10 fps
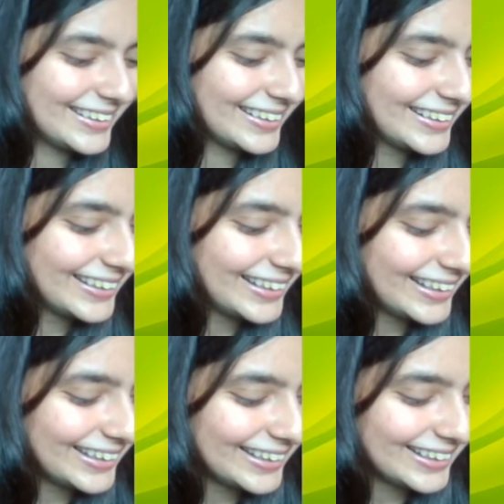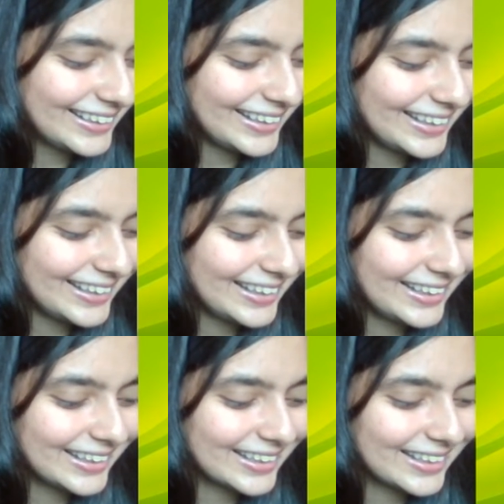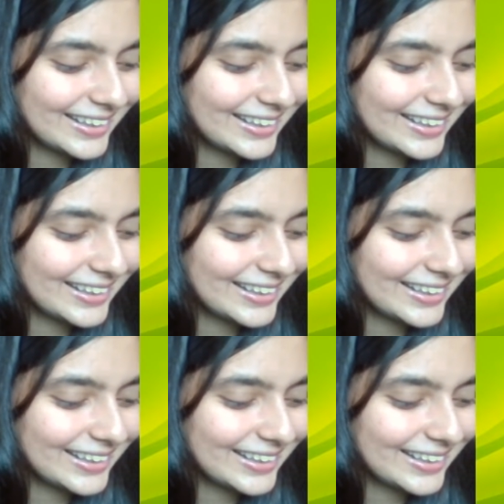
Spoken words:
Nothing is said.